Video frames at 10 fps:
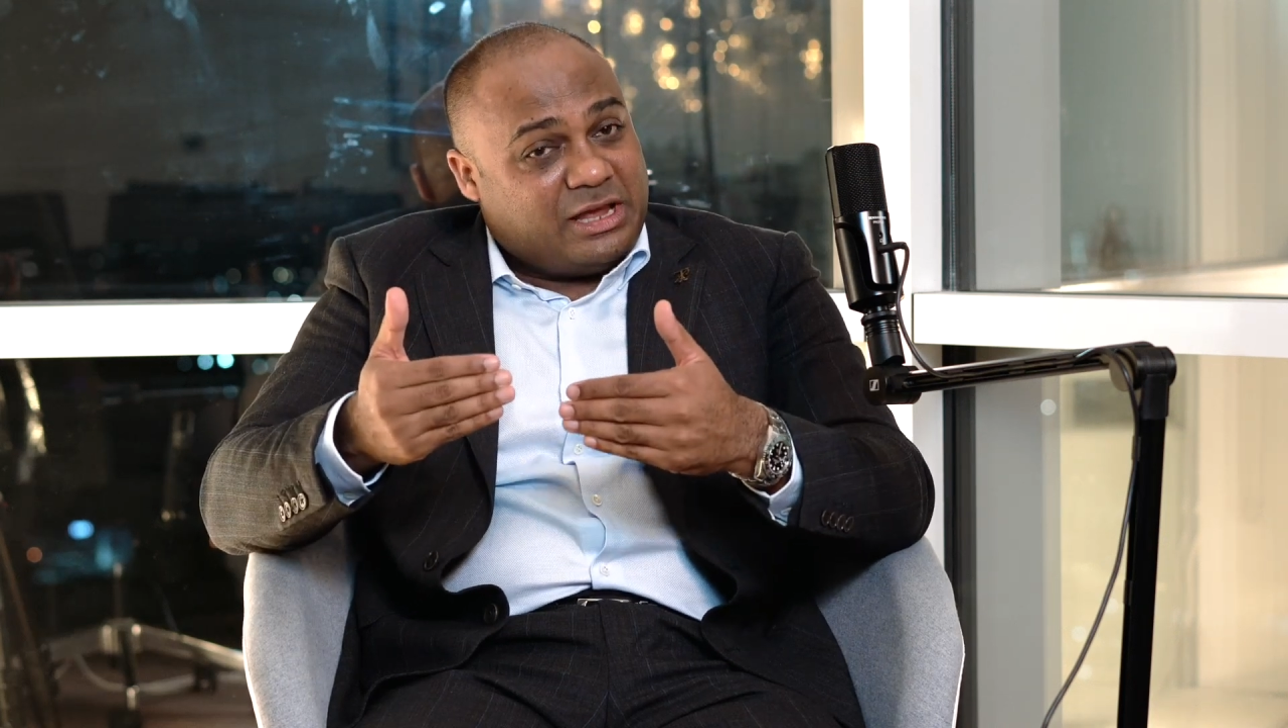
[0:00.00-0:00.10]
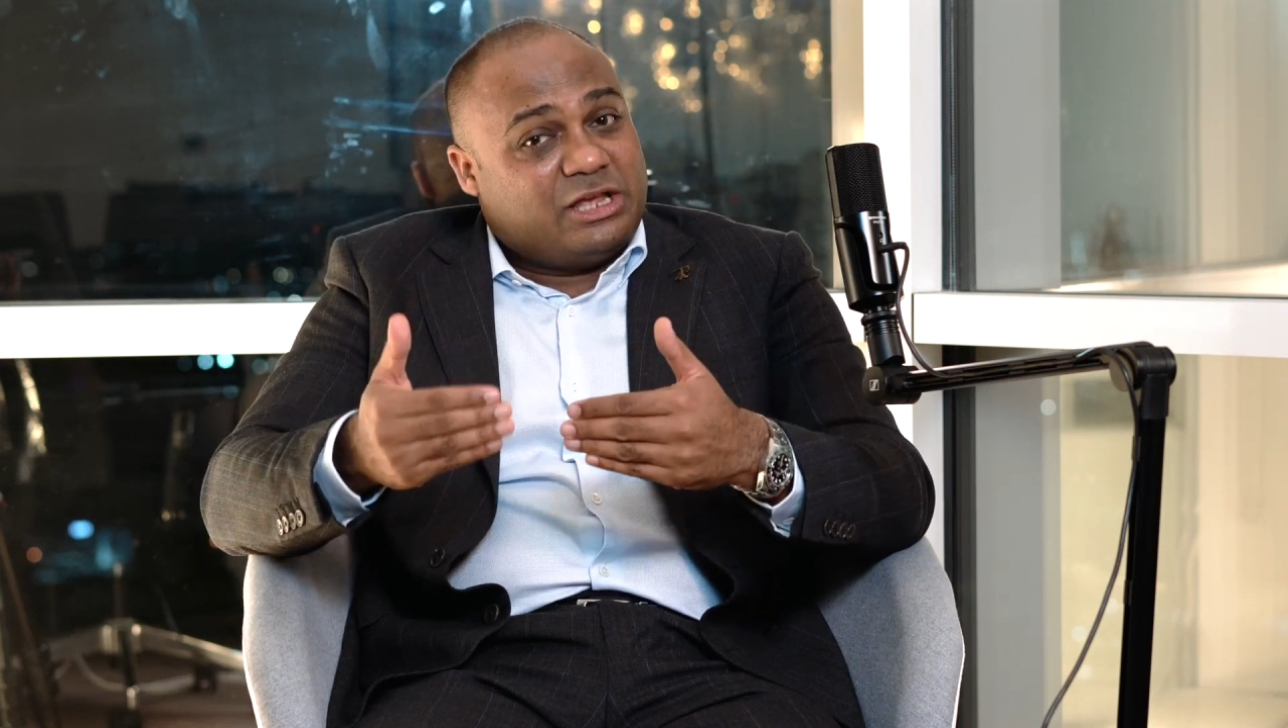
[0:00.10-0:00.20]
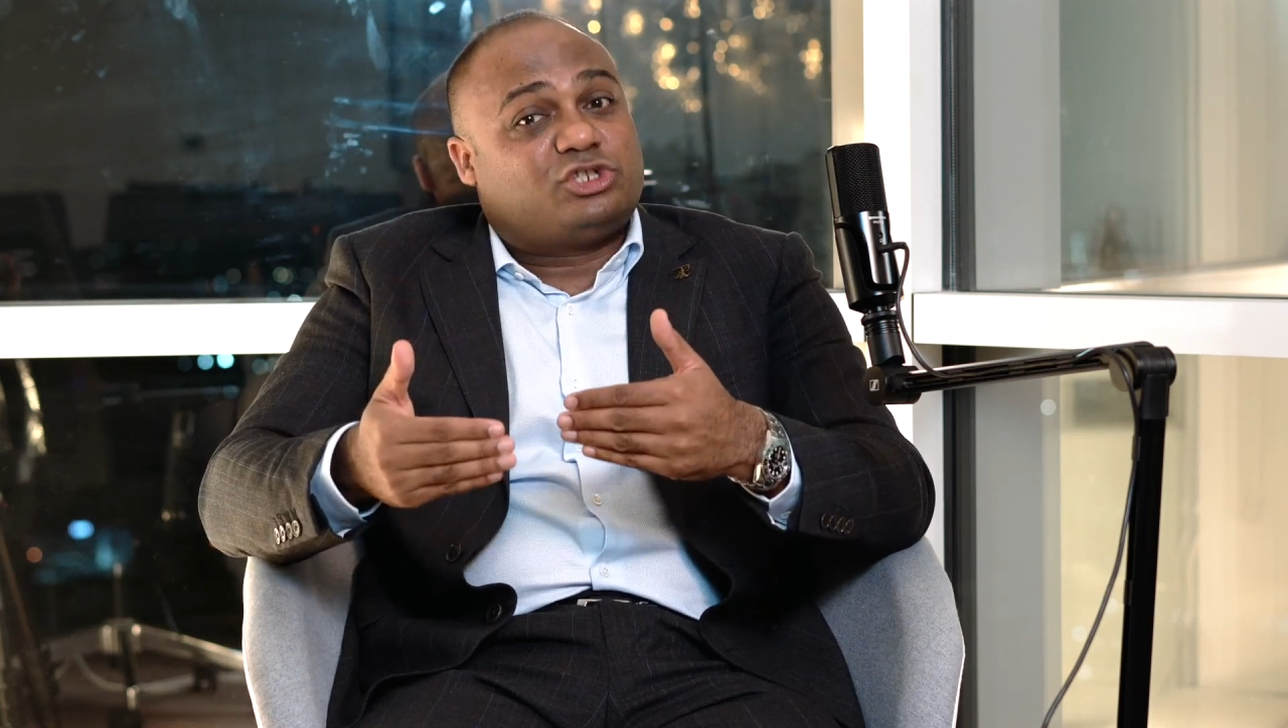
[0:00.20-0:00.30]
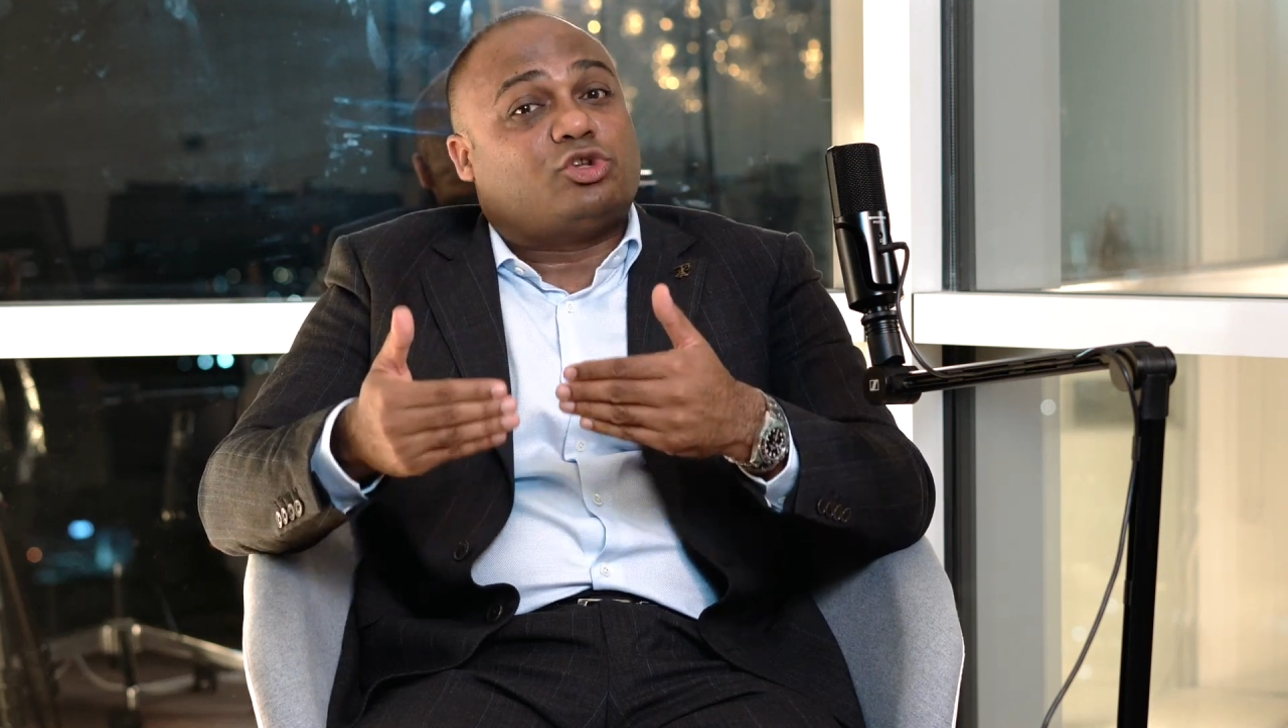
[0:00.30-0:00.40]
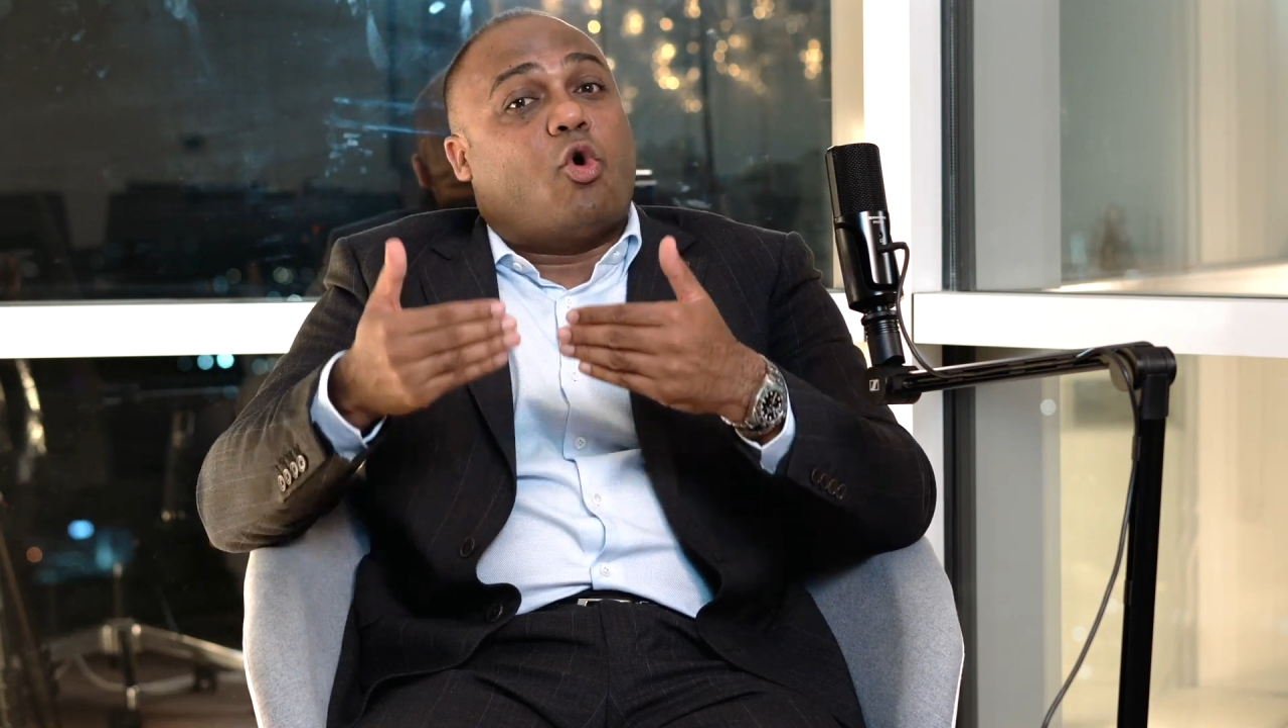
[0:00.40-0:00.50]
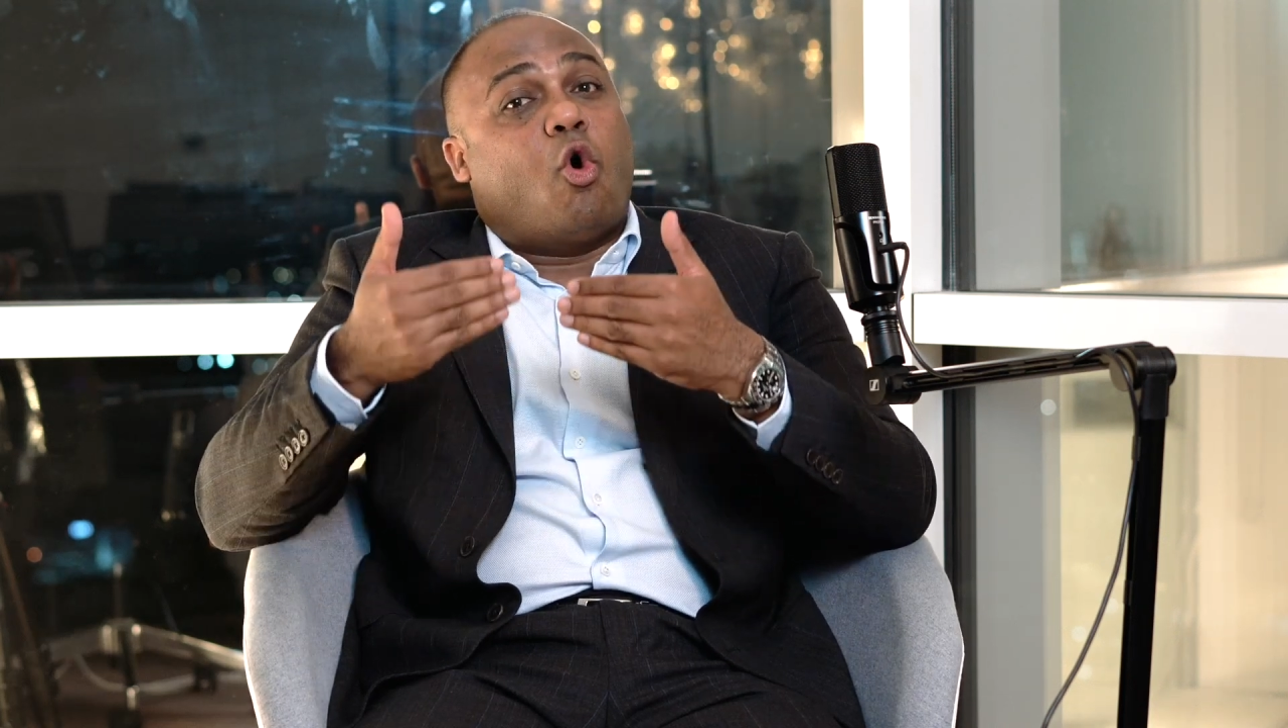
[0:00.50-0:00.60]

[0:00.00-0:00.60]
So